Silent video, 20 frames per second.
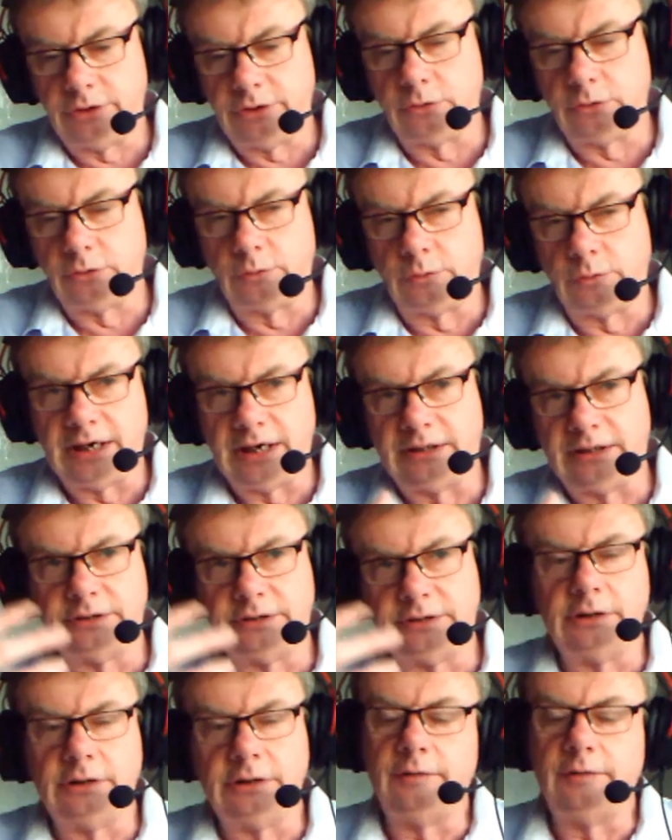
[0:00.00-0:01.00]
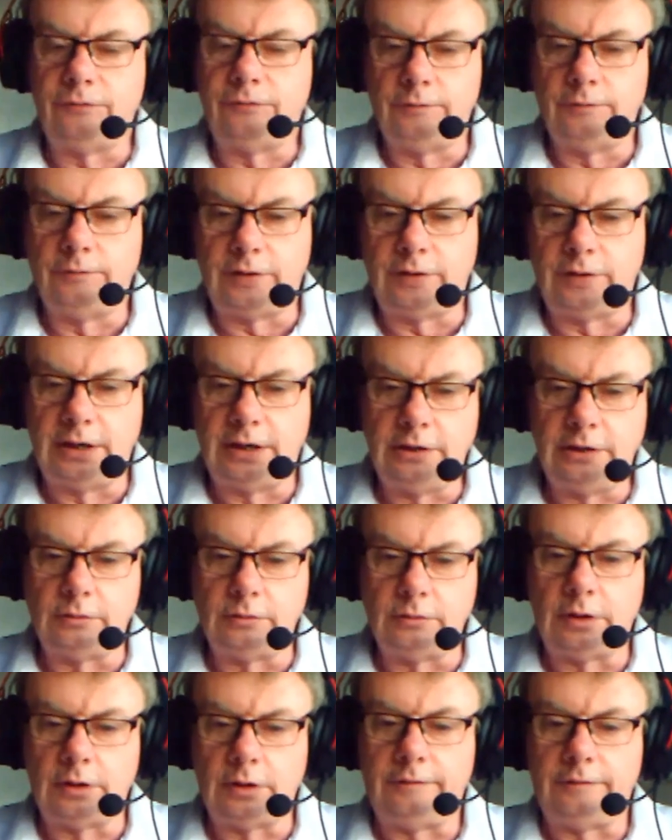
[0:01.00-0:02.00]
you don't get to see the full
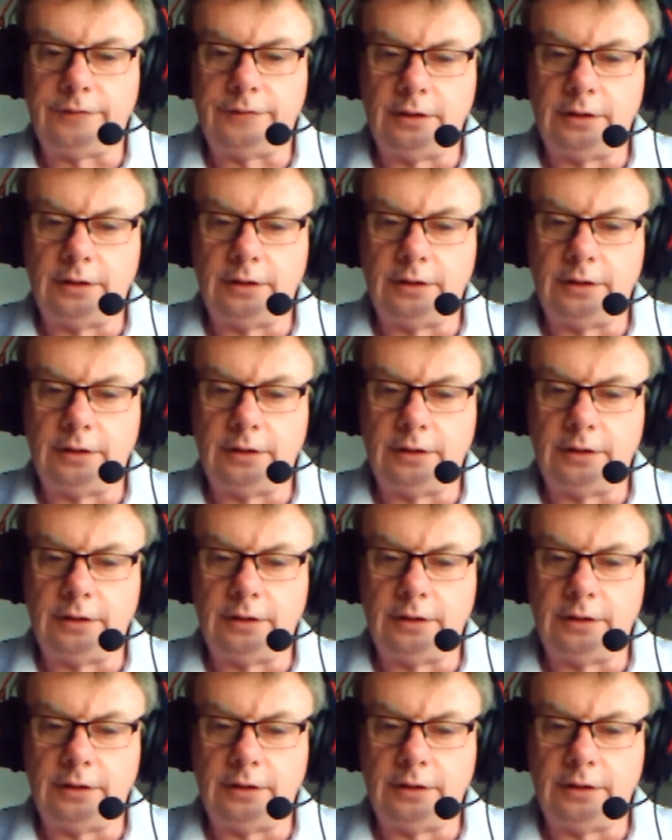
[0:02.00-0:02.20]
value of